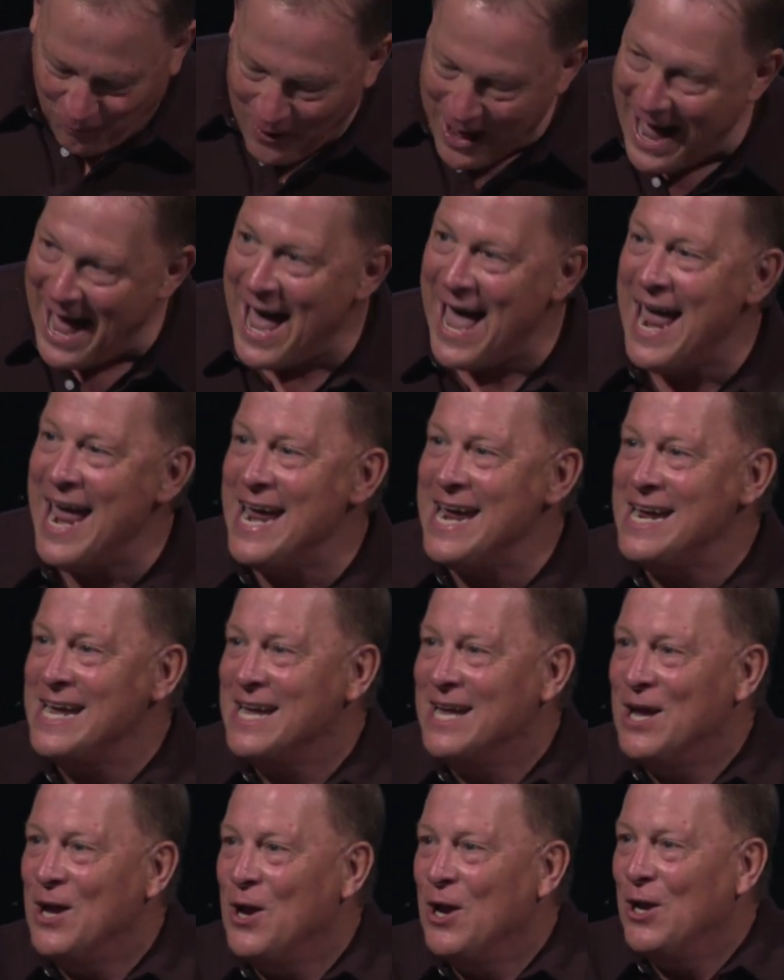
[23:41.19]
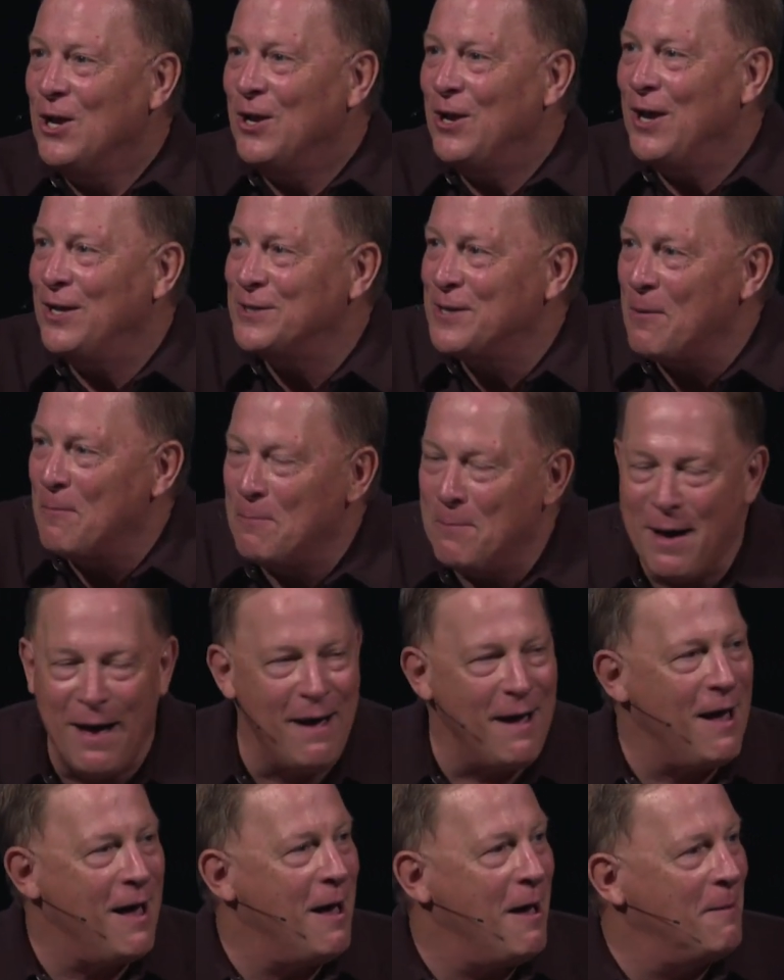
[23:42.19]
Why does a
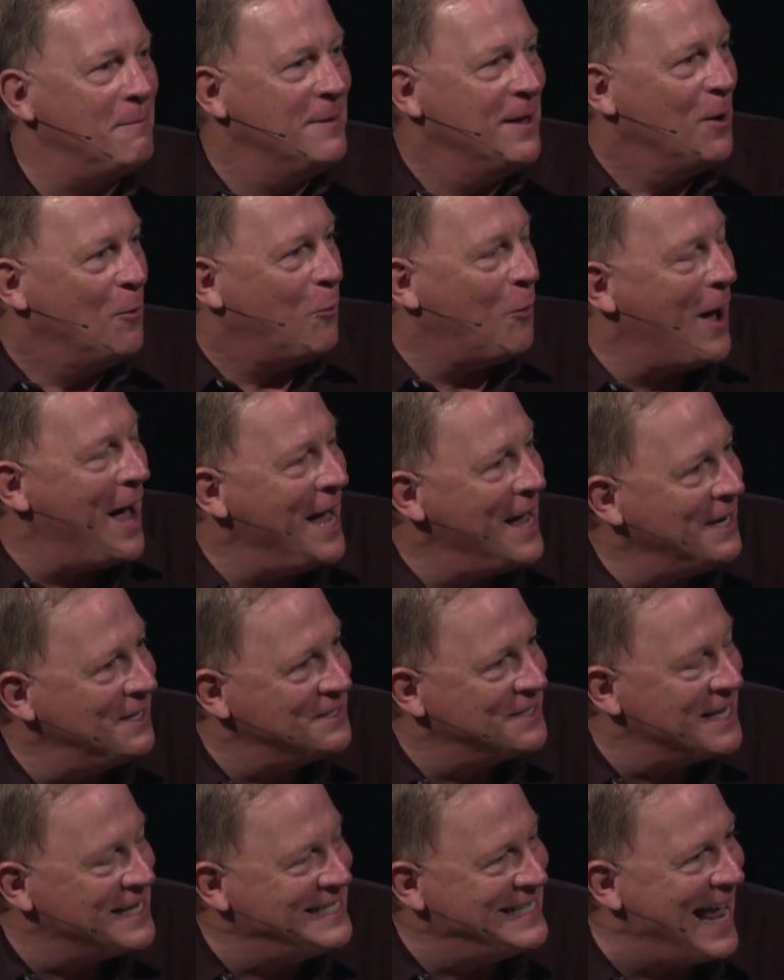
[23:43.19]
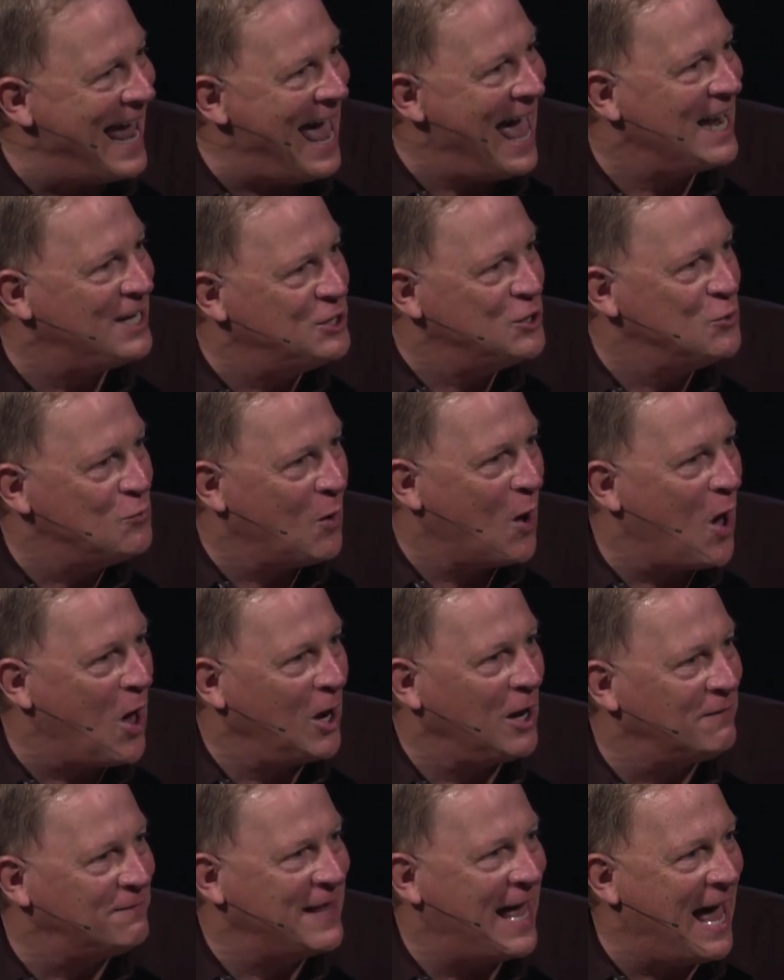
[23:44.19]
mom, why does a dad do
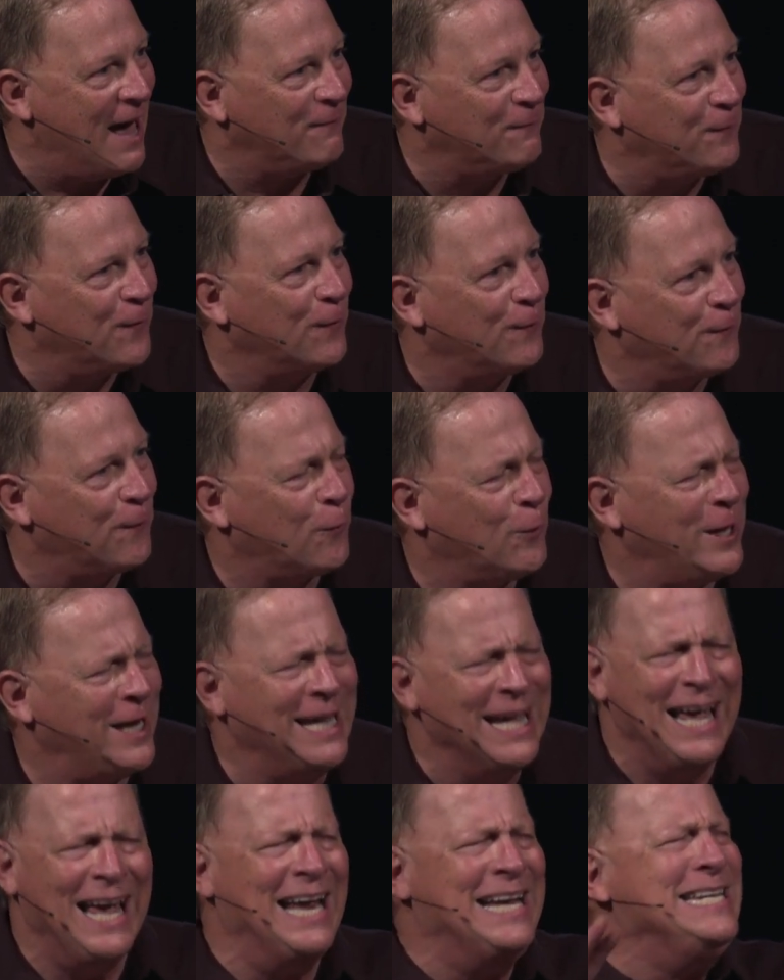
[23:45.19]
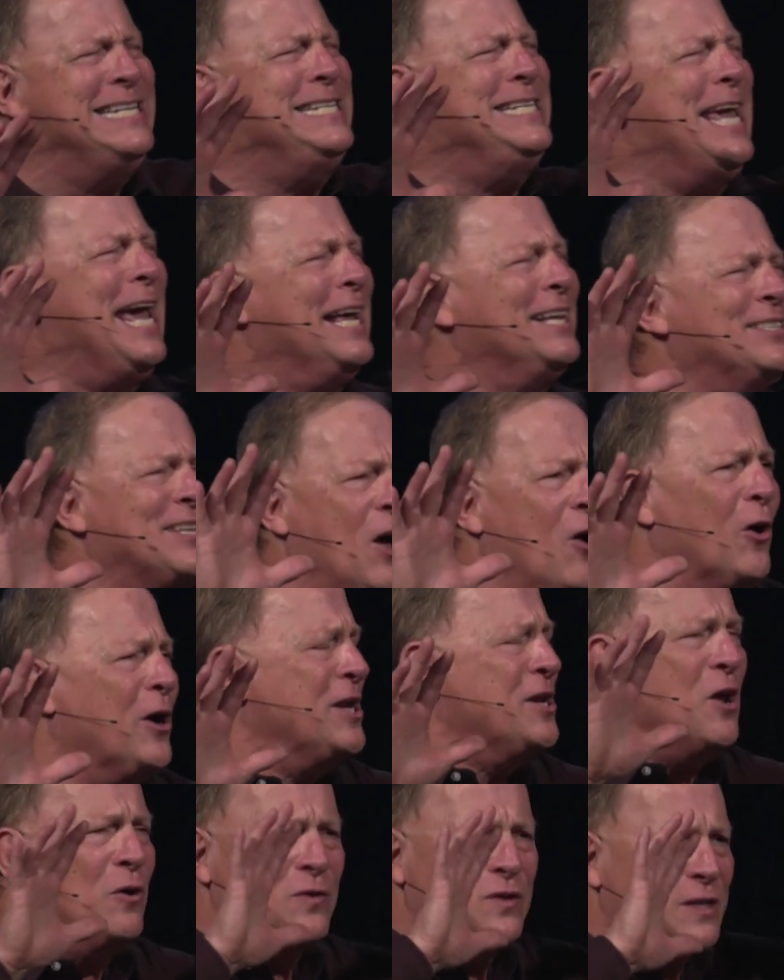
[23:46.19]
all of that for free? And yes, I
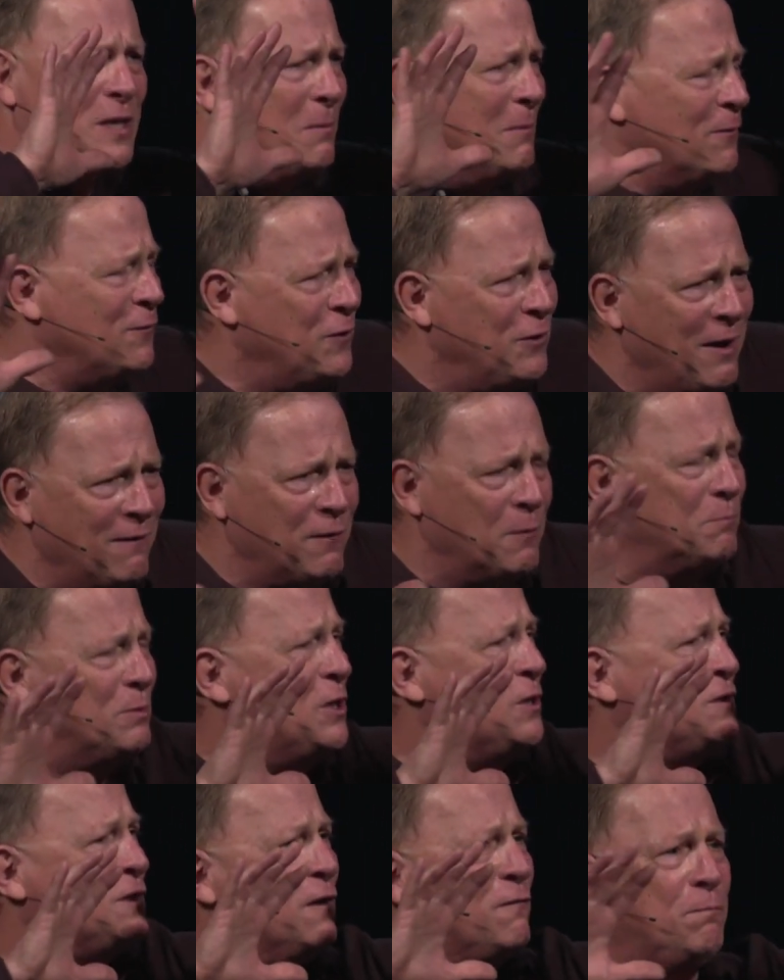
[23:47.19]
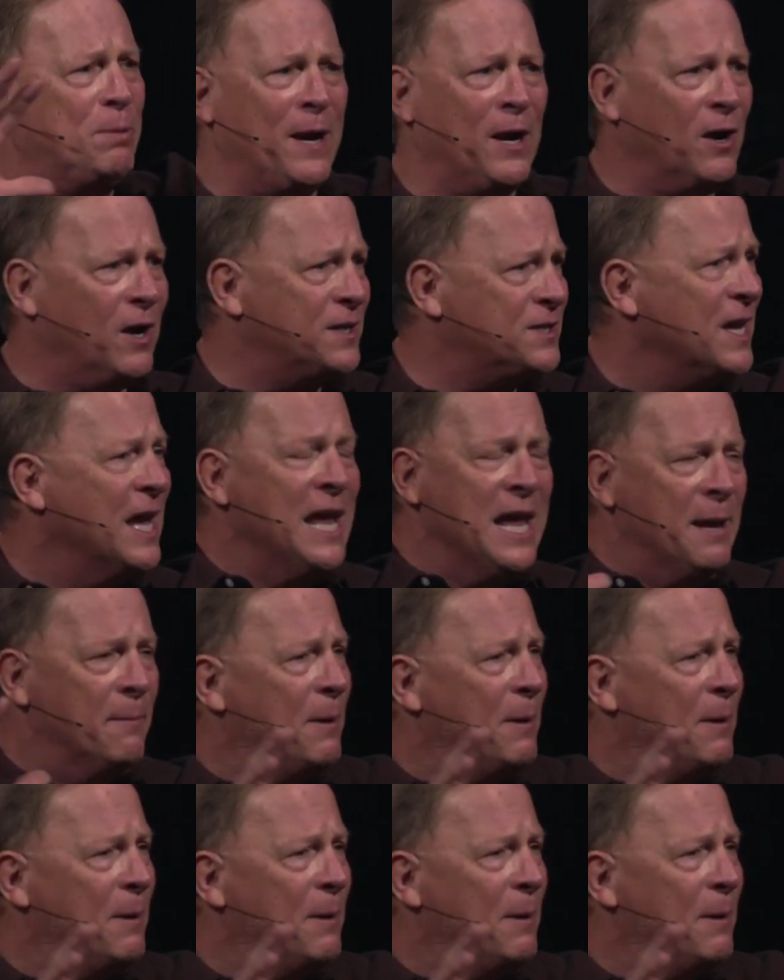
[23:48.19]
already know some of you have abusive parents,